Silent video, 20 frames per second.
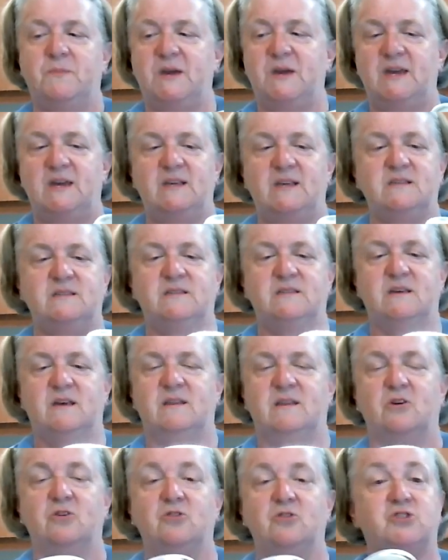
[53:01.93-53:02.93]
beans
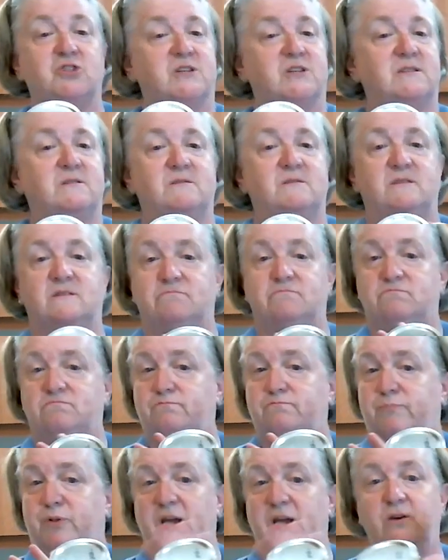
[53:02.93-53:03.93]
that are just
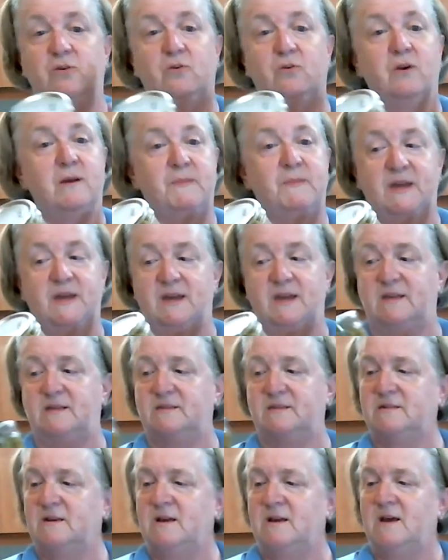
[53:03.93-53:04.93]
plain green
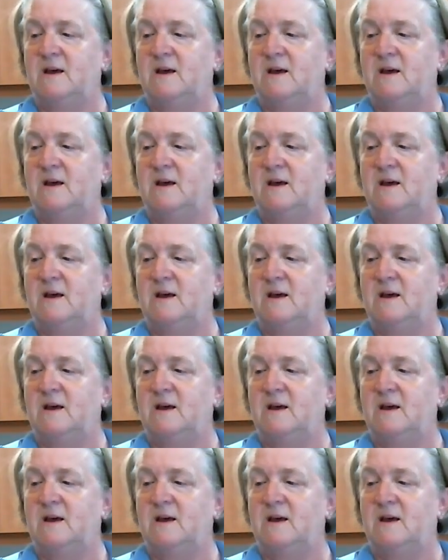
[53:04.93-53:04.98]
beans,